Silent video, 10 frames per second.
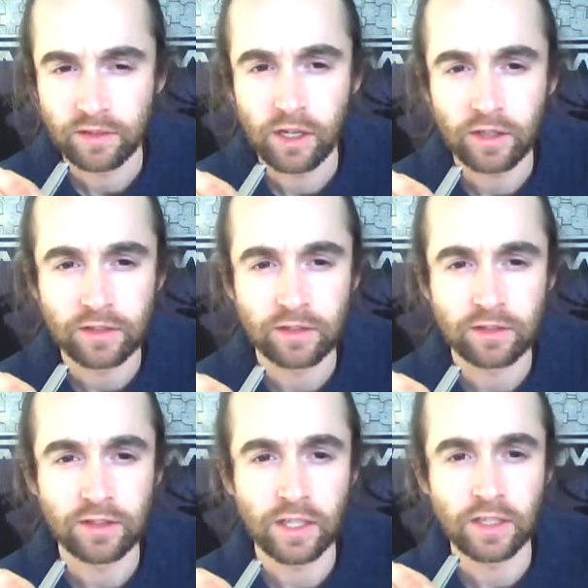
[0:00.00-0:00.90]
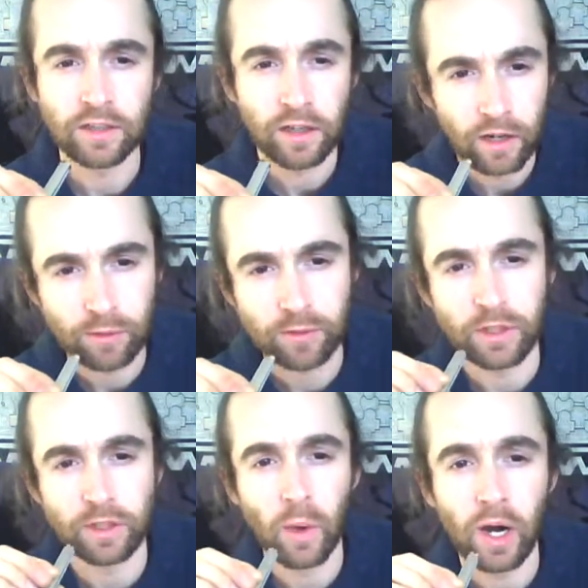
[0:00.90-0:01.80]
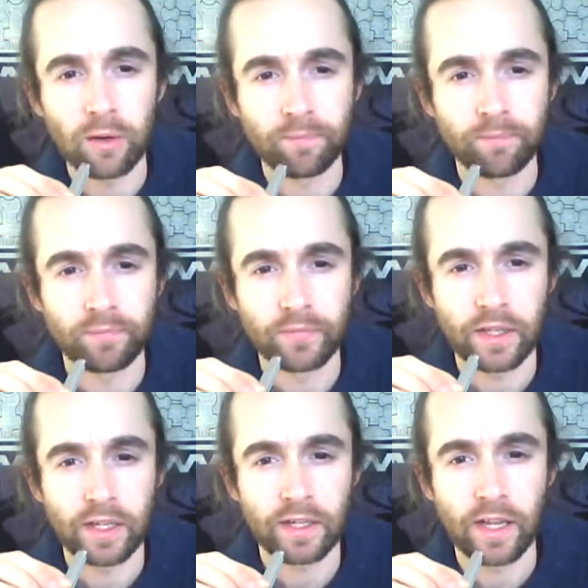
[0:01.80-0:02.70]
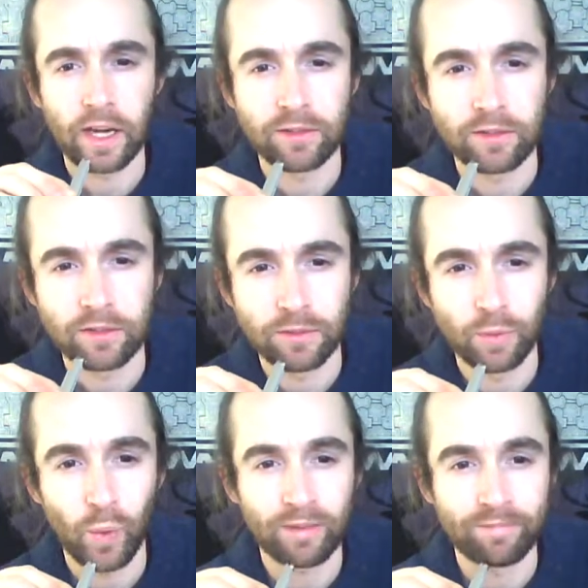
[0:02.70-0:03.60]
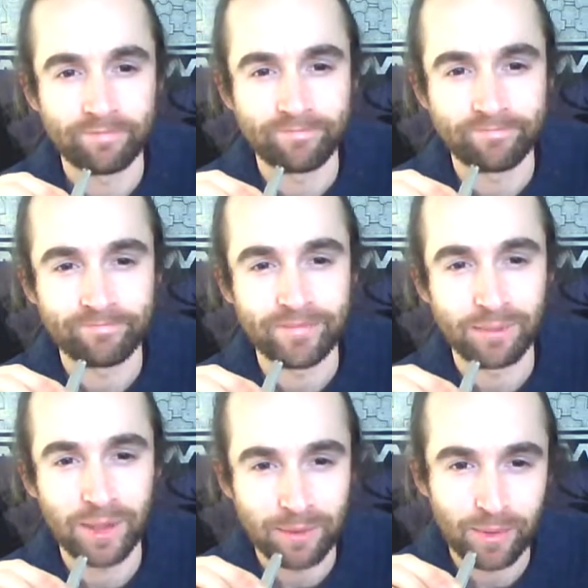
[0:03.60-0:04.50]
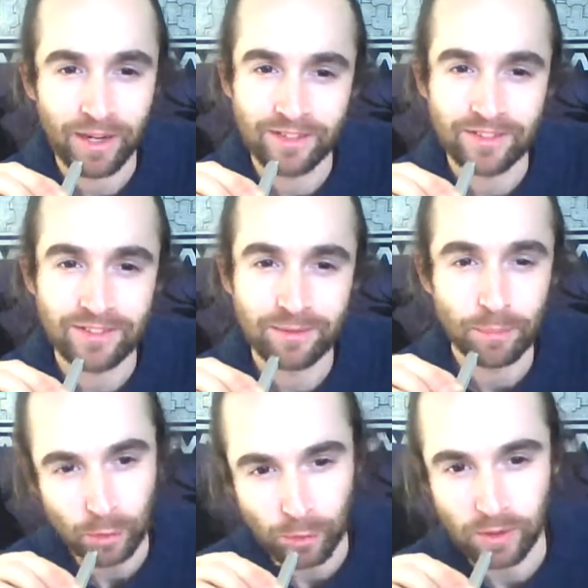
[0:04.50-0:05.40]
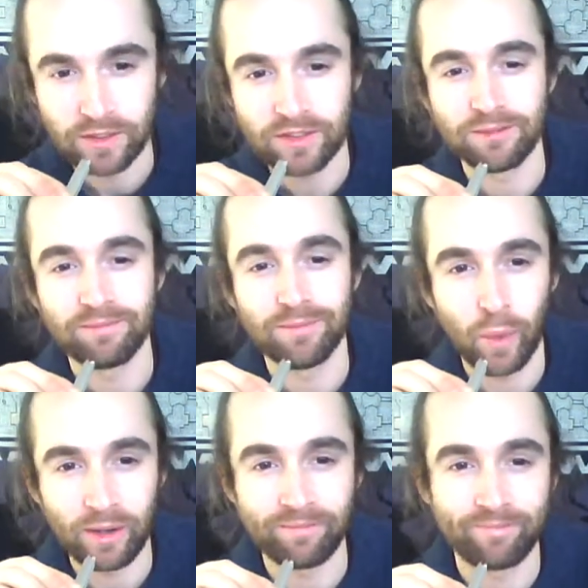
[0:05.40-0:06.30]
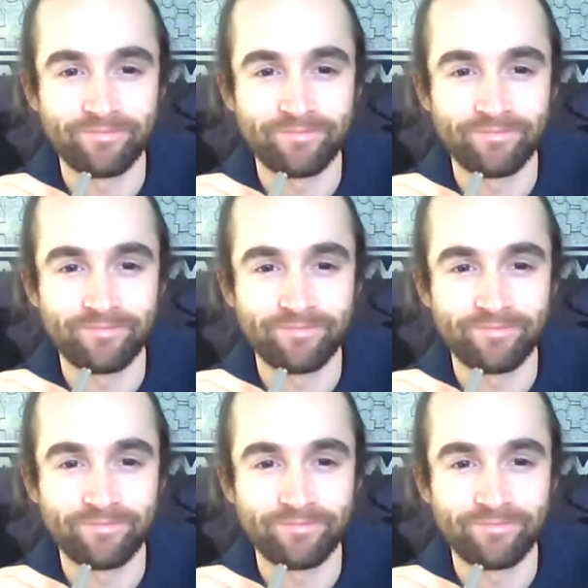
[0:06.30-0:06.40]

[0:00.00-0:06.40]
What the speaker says: Learning to see the love that you are, here now, one, in many parts, but always one.